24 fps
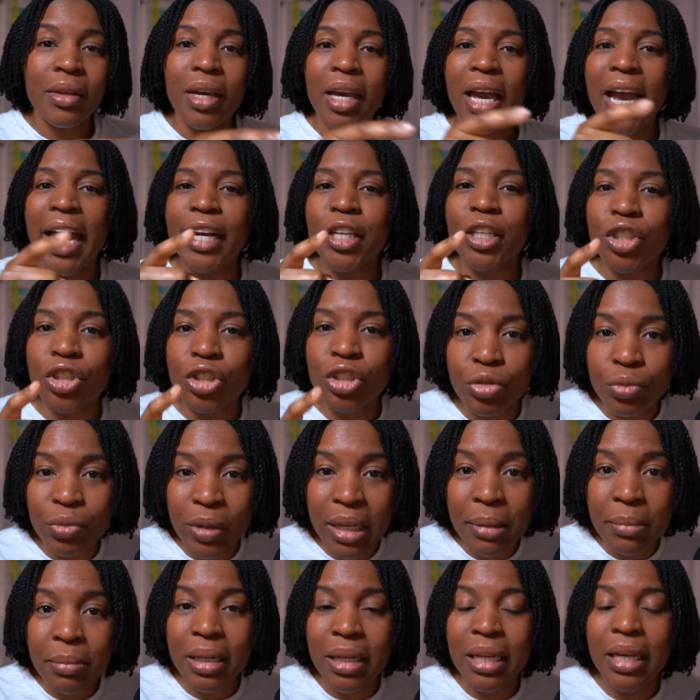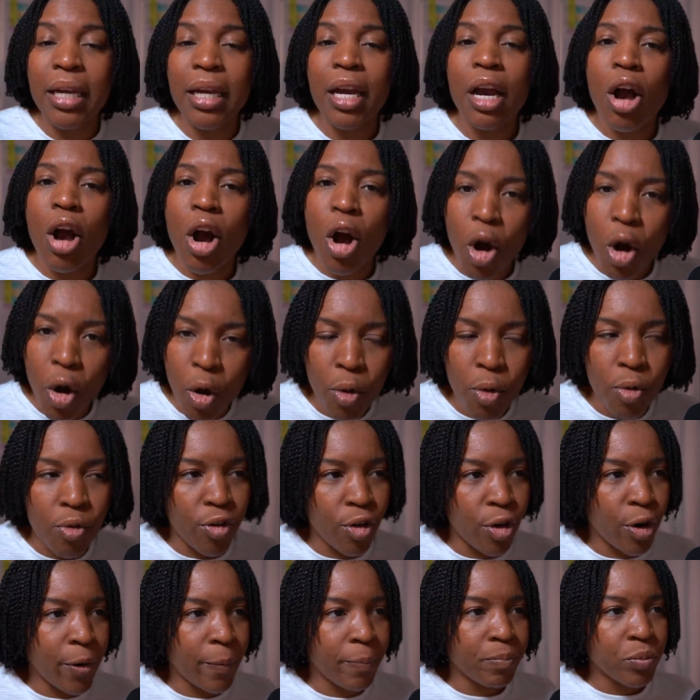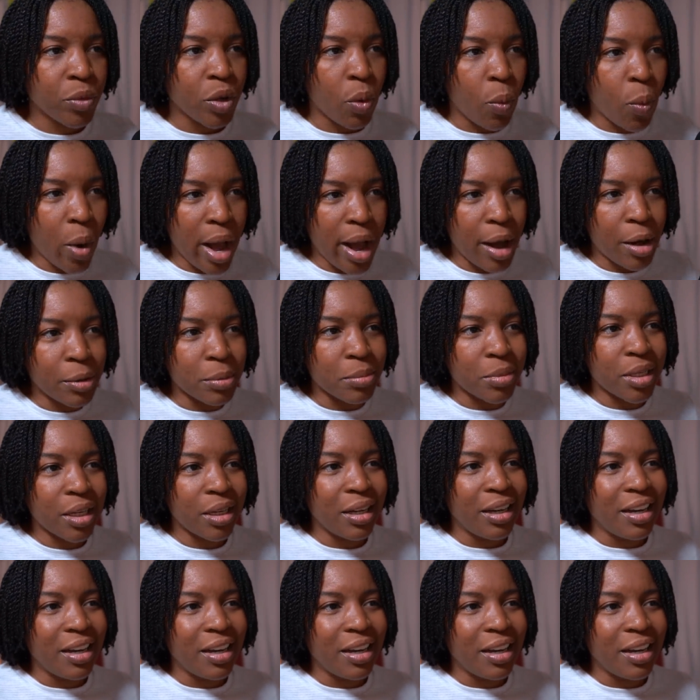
Extremely overwhelmed.